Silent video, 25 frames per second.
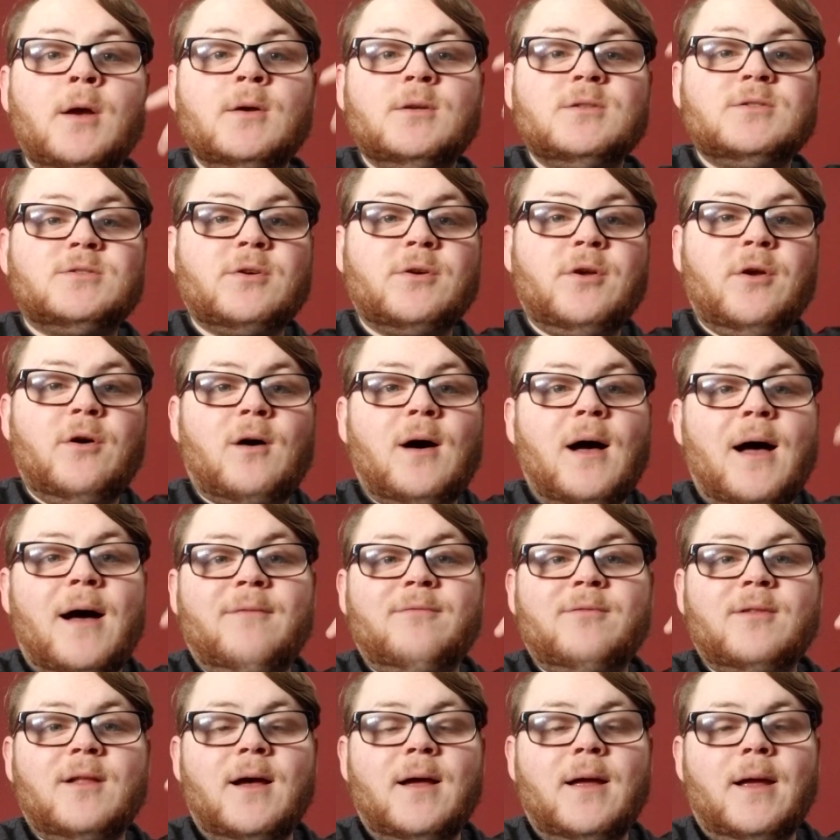So you'll have,
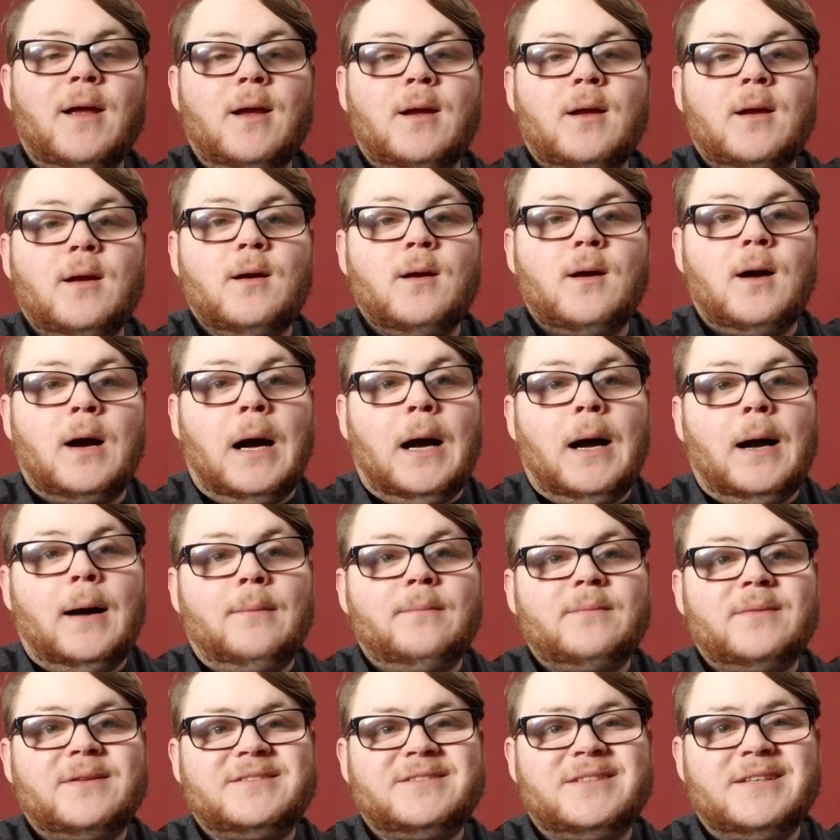like,
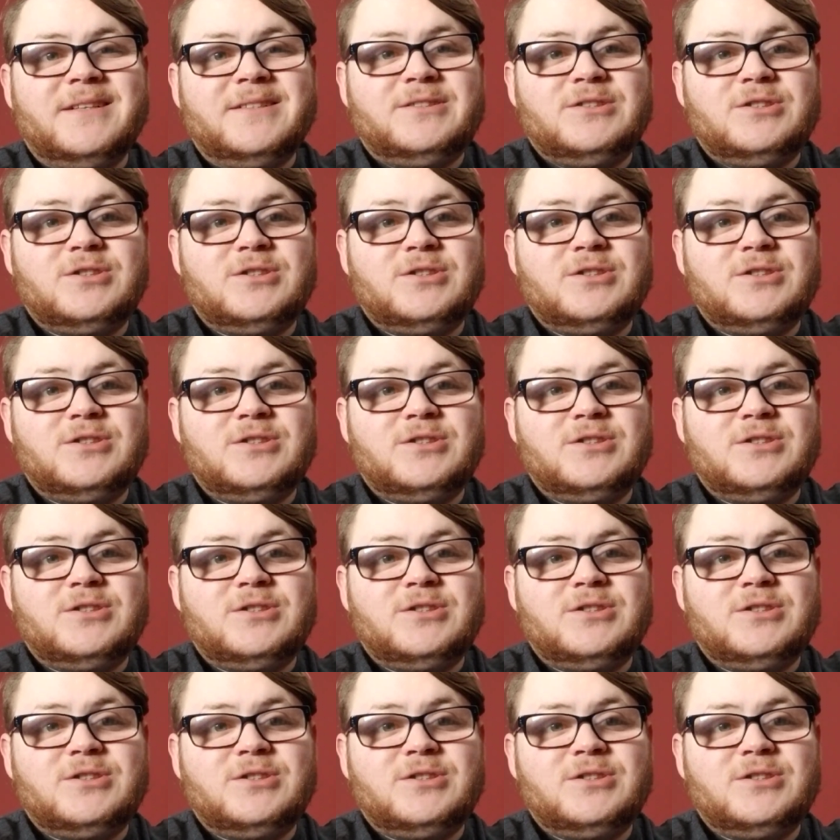let's see,